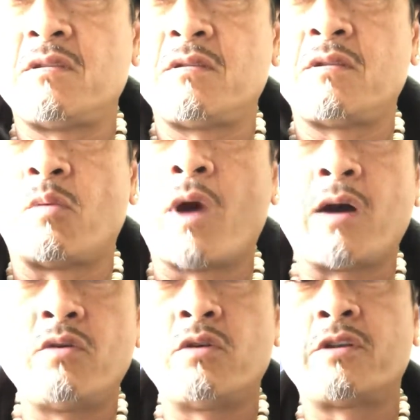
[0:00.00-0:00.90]
the
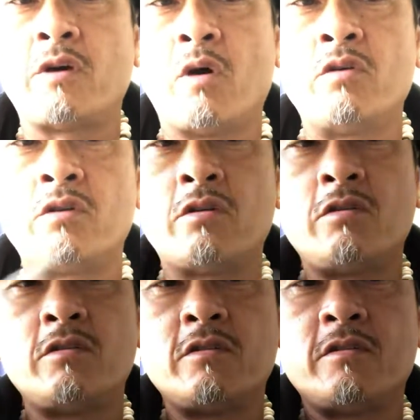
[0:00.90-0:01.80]
Wahoo or the Ono
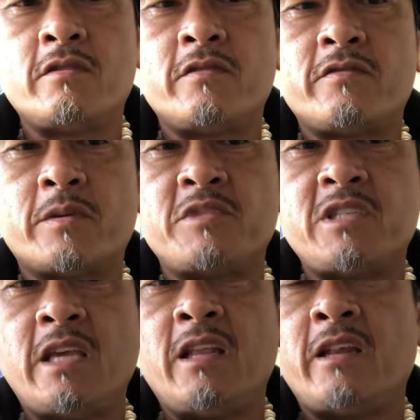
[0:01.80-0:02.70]
from
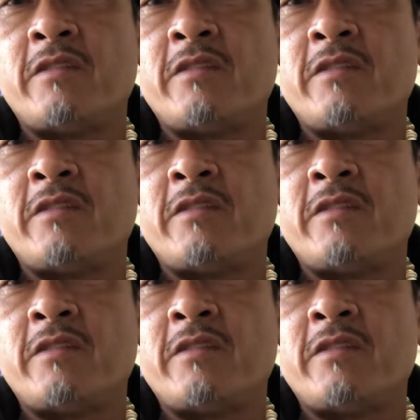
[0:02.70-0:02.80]
stealing it